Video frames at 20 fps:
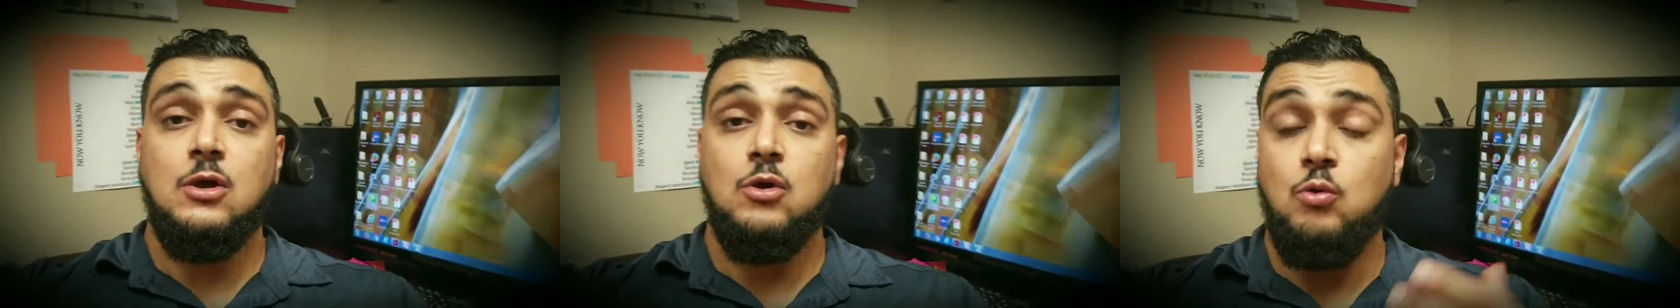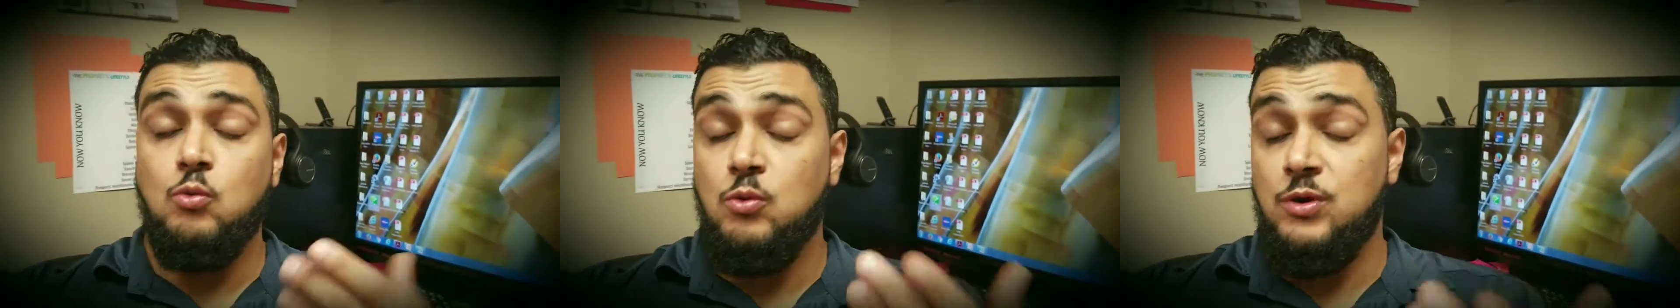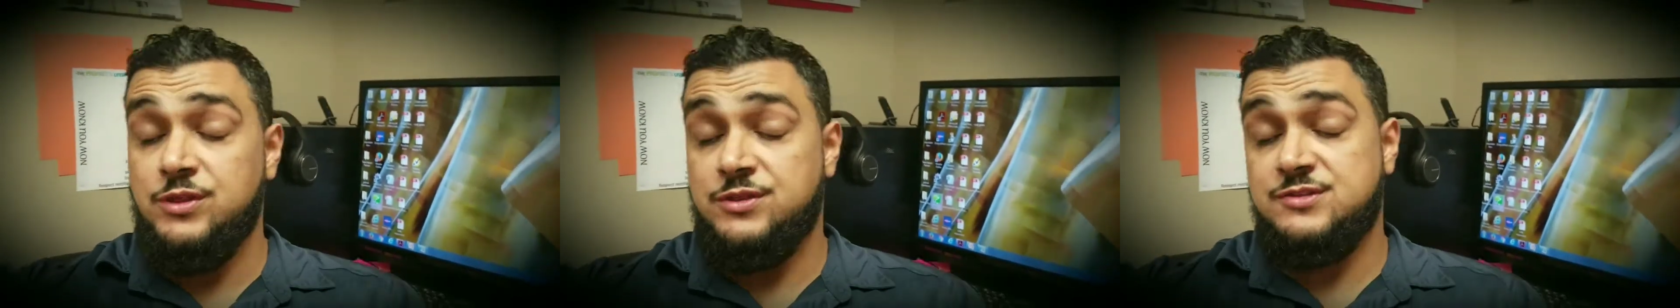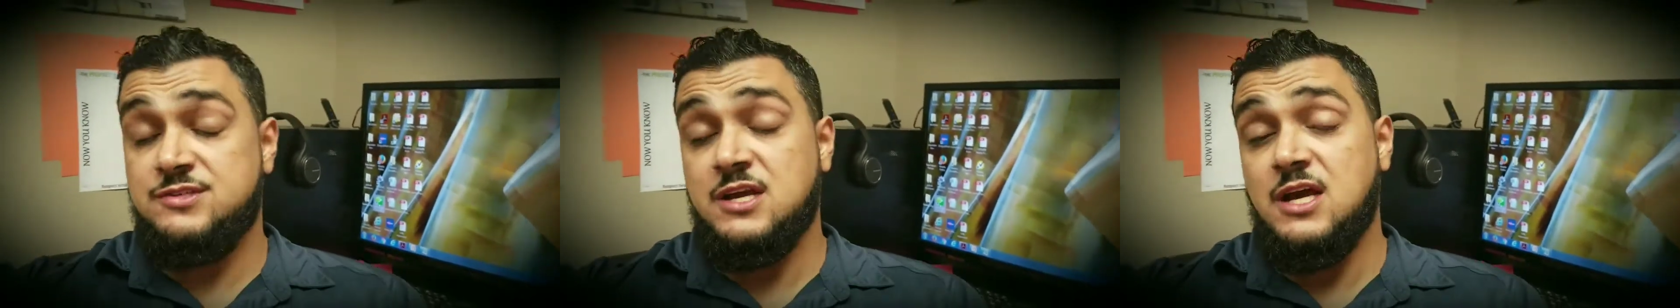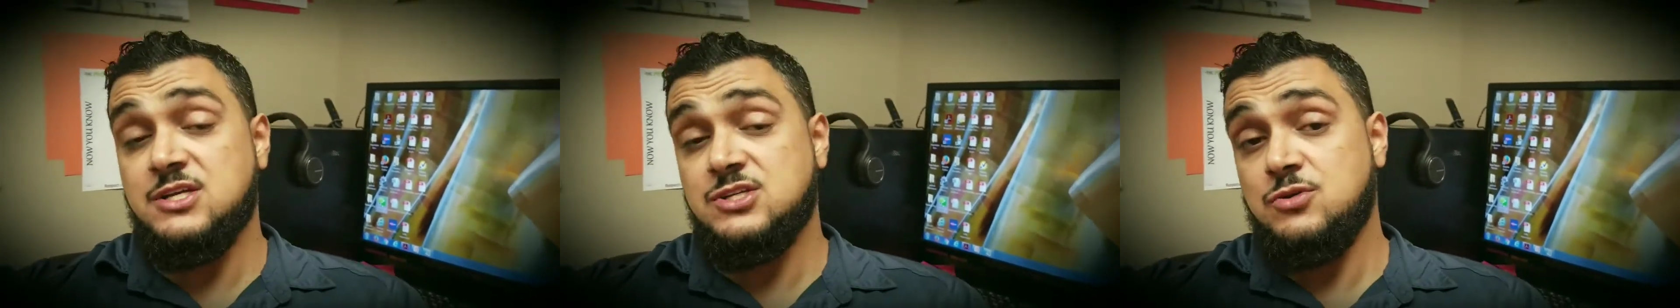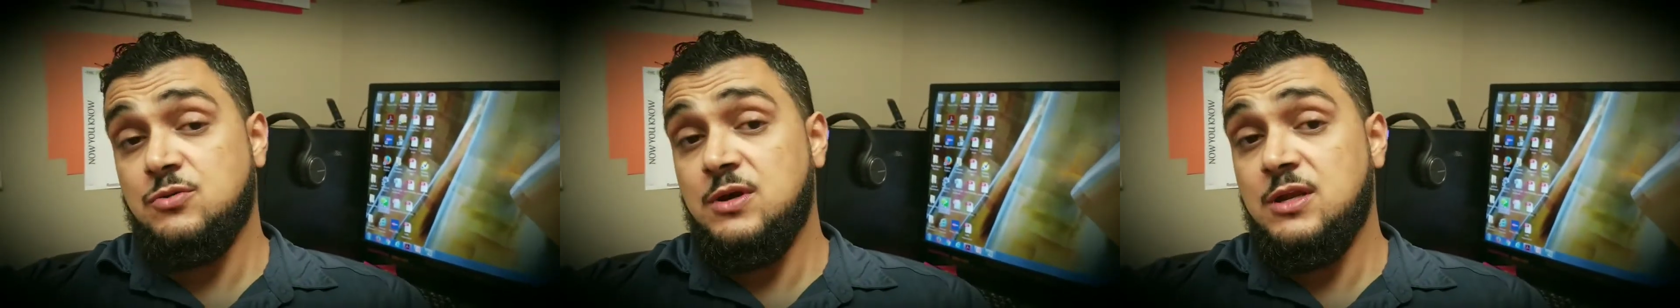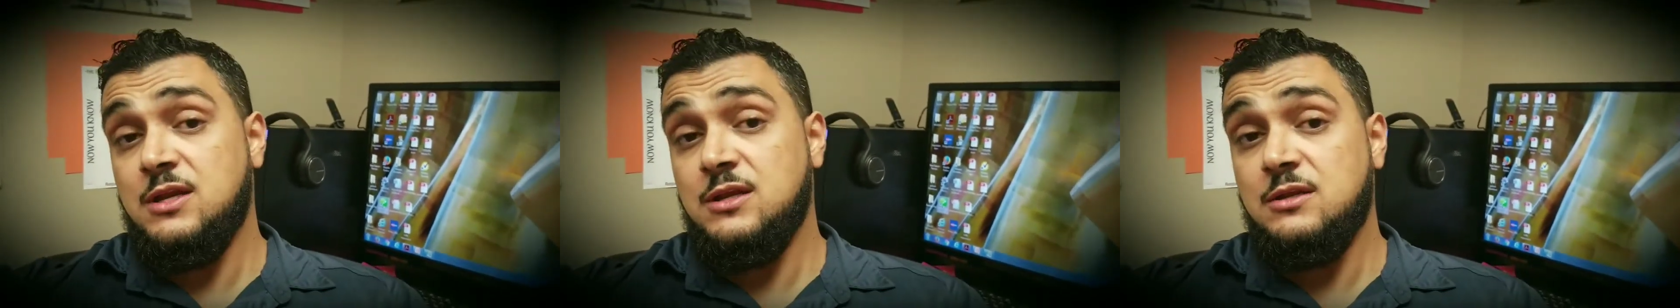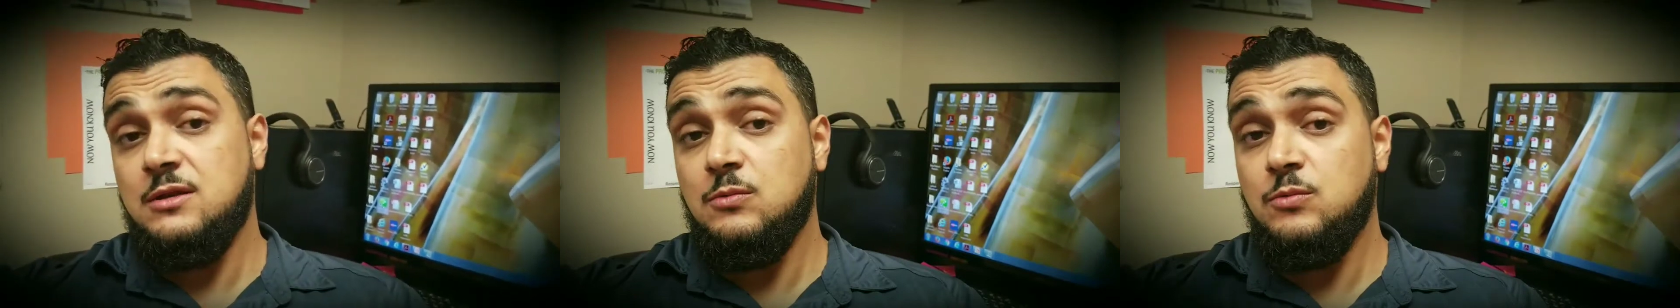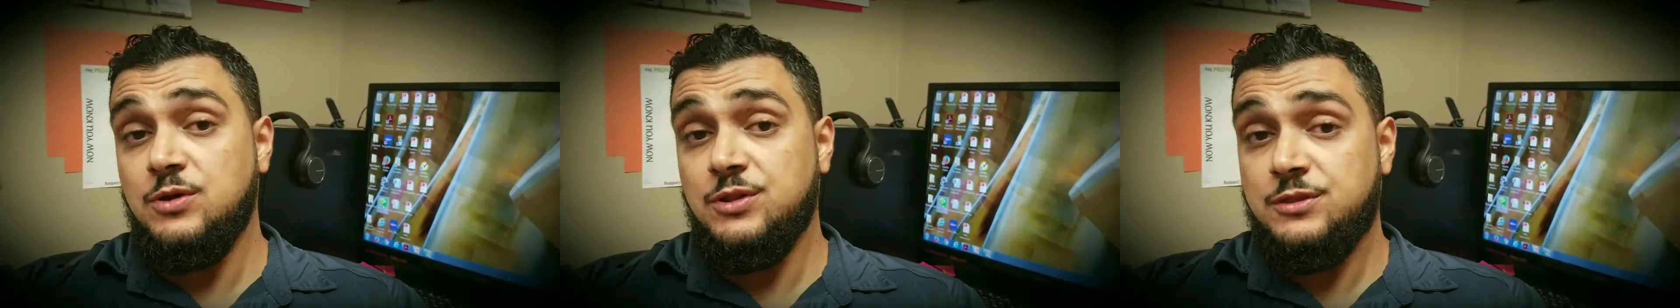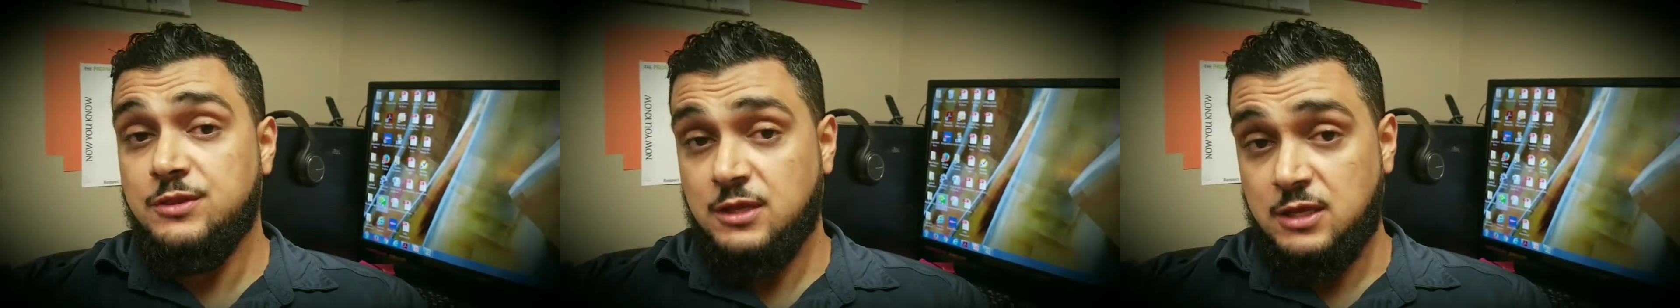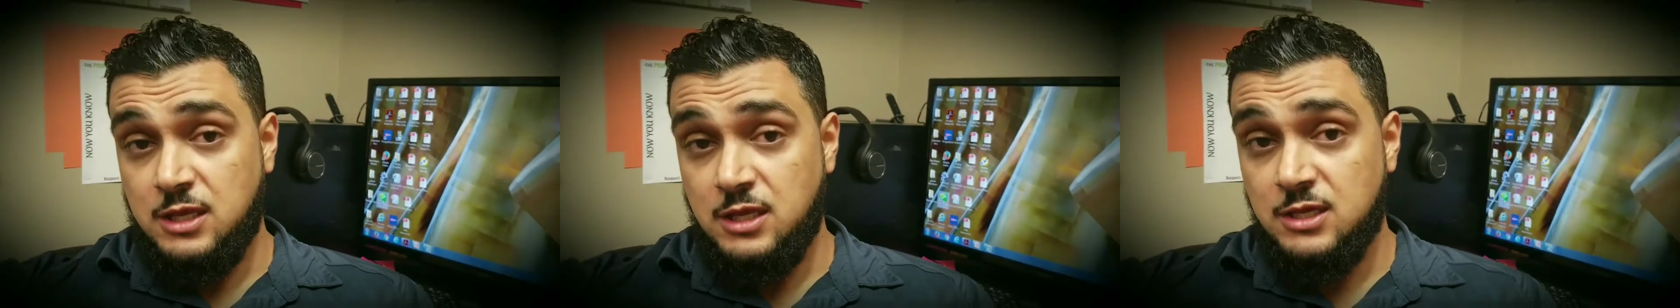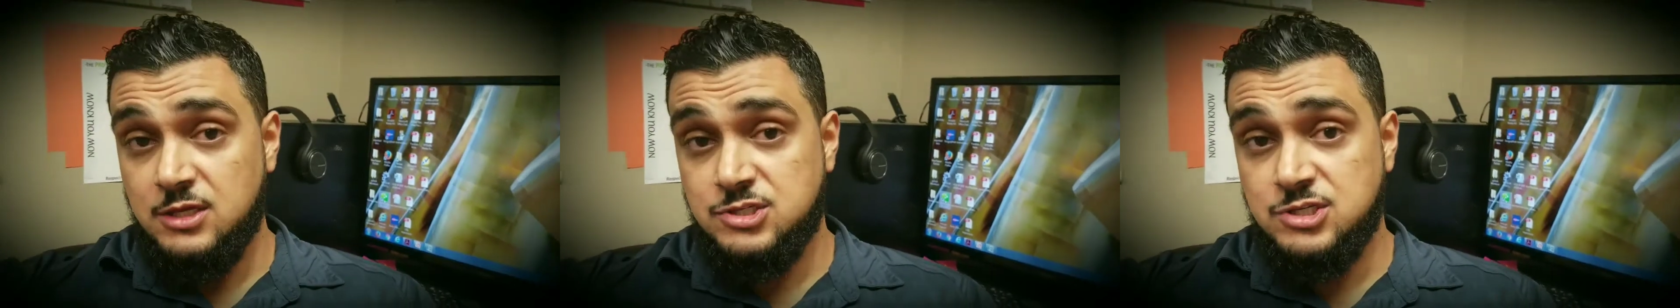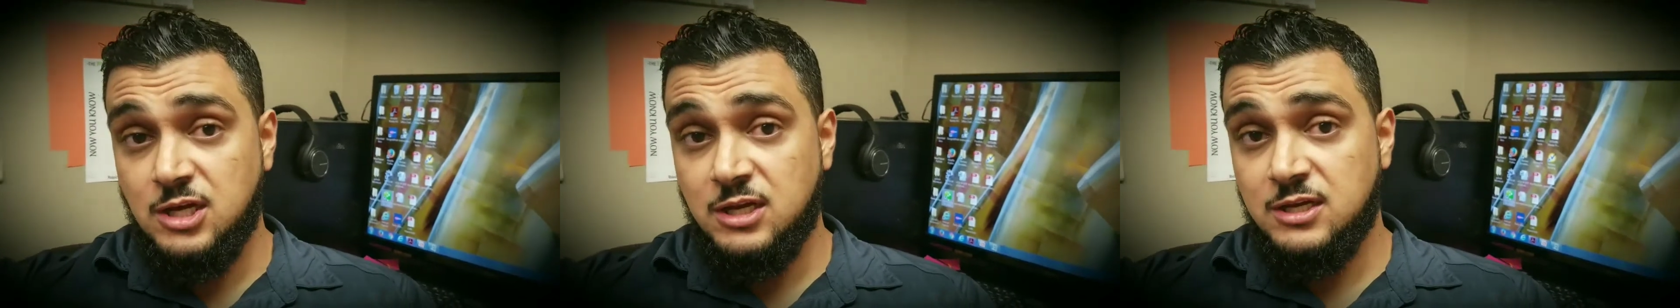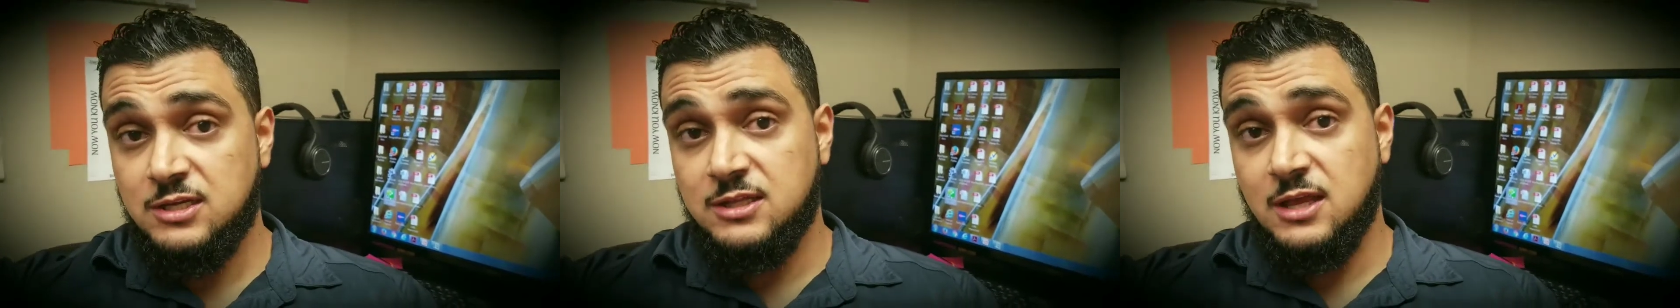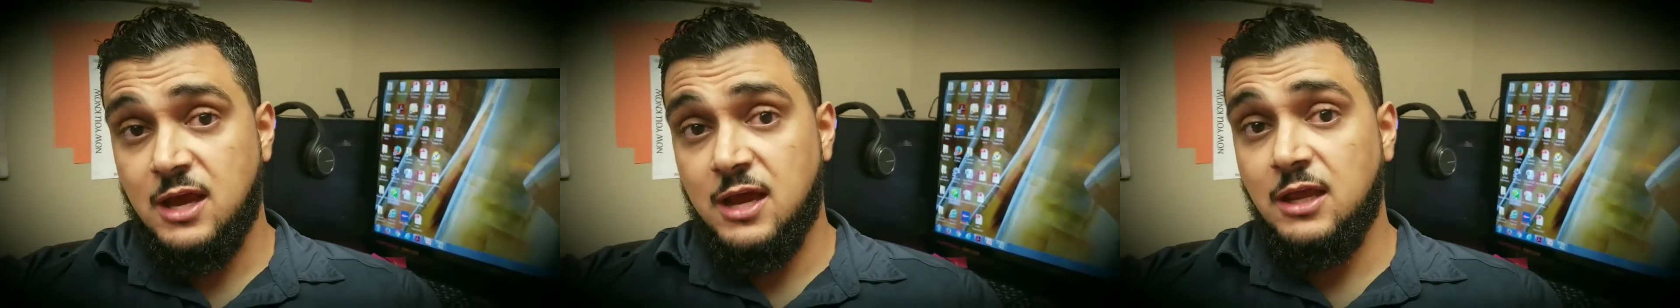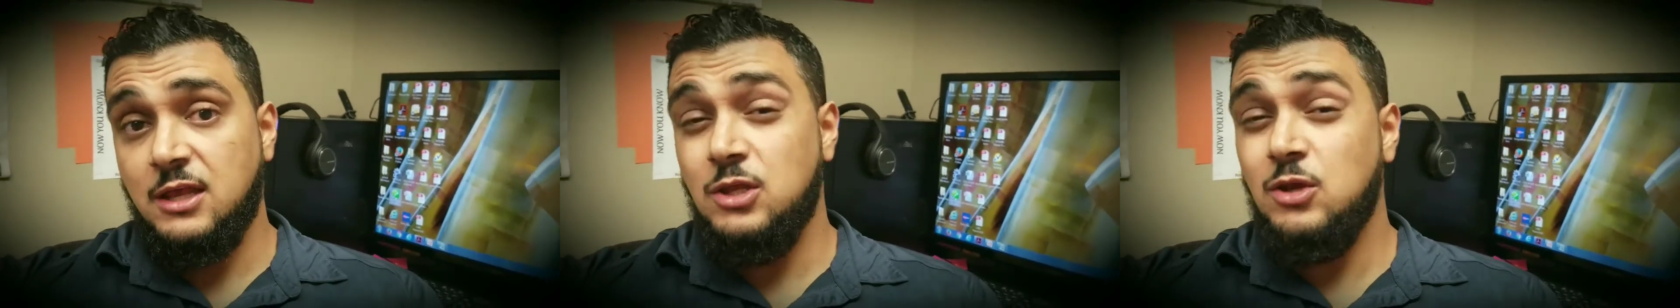With the ketogenic diet,